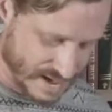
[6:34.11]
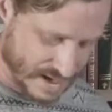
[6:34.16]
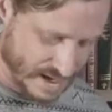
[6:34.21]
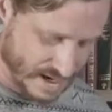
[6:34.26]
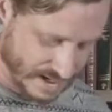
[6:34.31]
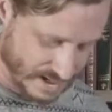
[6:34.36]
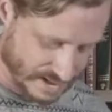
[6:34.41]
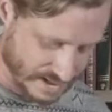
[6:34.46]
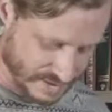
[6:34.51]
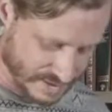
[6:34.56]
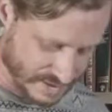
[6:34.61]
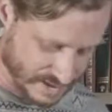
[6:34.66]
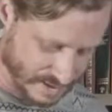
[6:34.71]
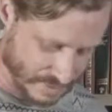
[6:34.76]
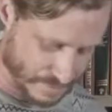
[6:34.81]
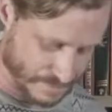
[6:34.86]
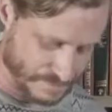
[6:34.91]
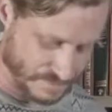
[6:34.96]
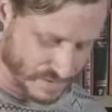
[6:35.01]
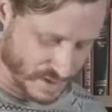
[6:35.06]
I and
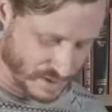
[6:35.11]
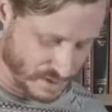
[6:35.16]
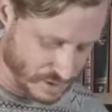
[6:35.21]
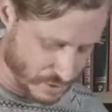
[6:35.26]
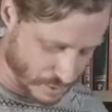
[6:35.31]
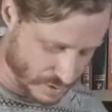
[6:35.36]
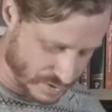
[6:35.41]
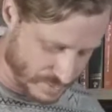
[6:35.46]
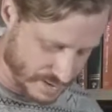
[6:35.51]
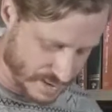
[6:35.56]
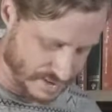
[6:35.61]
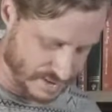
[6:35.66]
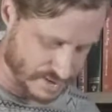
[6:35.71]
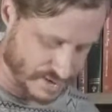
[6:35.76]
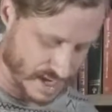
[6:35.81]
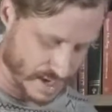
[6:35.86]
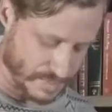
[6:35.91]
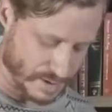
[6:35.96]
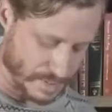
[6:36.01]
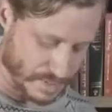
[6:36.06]
them, you and me, that
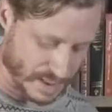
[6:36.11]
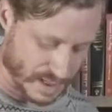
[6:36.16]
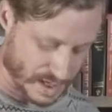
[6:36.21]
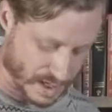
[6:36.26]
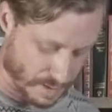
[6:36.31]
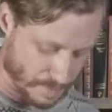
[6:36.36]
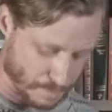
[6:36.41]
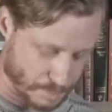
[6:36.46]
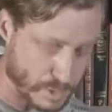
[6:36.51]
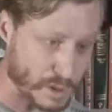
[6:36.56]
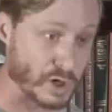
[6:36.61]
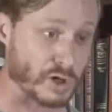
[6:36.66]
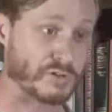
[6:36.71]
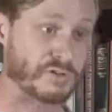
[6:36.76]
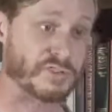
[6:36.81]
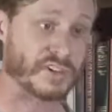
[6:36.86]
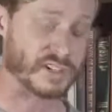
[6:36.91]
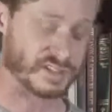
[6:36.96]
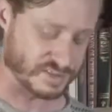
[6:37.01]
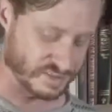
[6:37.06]
they may become
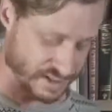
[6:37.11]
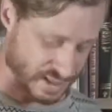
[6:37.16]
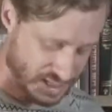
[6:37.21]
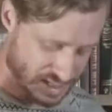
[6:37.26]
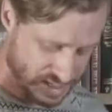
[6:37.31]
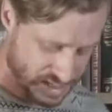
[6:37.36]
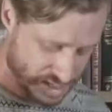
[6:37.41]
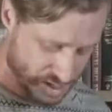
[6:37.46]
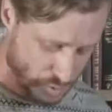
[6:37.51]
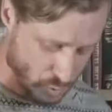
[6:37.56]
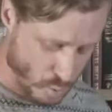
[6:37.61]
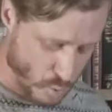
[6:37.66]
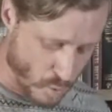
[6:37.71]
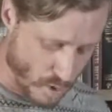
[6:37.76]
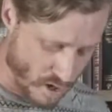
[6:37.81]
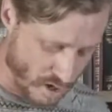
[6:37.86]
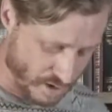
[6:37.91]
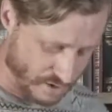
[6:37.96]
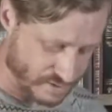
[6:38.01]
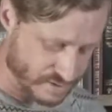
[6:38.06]
perfectly
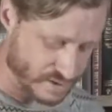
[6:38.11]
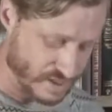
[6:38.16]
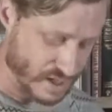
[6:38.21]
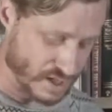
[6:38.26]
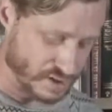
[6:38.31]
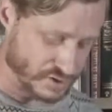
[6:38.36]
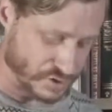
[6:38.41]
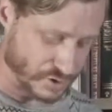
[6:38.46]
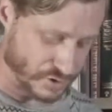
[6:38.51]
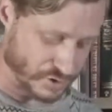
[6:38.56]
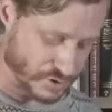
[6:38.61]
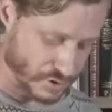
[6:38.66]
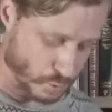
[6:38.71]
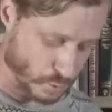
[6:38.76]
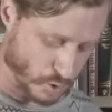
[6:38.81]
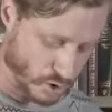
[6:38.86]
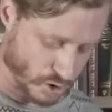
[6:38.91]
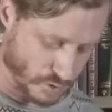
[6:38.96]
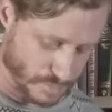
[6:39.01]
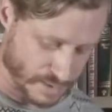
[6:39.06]
one, so that the
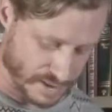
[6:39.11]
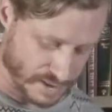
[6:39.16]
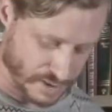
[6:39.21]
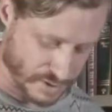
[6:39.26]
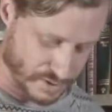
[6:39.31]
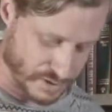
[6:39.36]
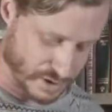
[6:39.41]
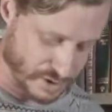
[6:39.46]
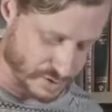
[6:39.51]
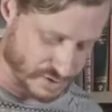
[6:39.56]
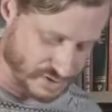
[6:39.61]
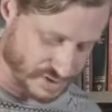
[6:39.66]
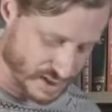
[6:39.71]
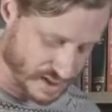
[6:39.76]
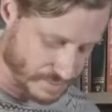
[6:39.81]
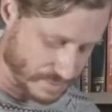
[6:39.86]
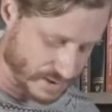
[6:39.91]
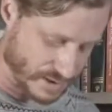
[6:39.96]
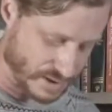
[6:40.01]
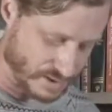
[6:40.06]
world may know that you
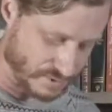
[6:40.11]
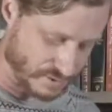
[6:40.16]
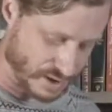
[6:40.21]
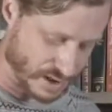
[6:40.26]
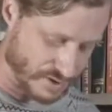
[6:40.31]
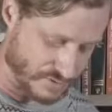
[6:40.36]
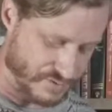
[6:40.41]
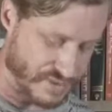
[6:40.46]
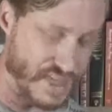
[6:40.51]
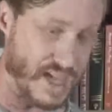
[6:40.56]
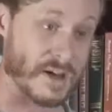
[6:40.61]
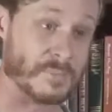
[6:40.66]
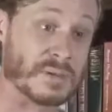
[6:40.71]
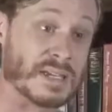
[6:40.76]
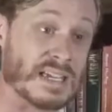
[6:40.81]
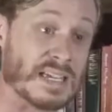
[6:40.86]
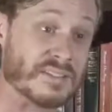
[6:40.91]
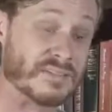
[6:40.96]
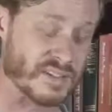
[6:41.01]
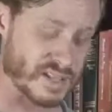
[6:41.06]
sent me and have loved them,
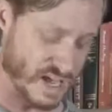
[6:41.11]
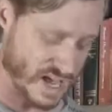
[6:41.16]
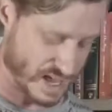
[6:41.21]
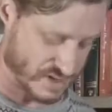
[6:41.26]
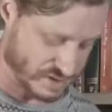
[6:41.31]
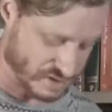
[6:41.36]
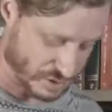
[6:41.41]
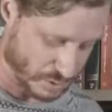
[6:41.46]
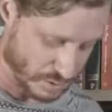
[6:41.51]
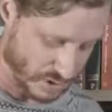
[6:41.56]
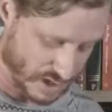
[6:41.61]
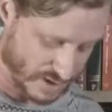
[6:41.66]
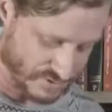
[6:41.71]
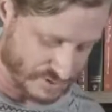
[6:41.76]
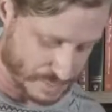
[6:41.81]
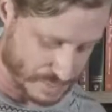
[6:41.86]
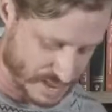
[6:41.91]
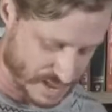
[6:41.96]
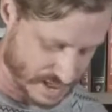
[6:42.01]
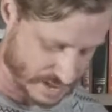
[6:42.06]
even as you
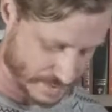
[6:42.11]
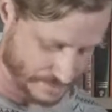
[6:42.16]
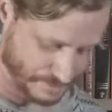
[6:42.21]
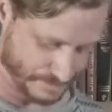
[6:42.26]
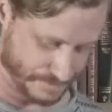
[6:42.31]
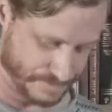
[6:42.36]
loved me.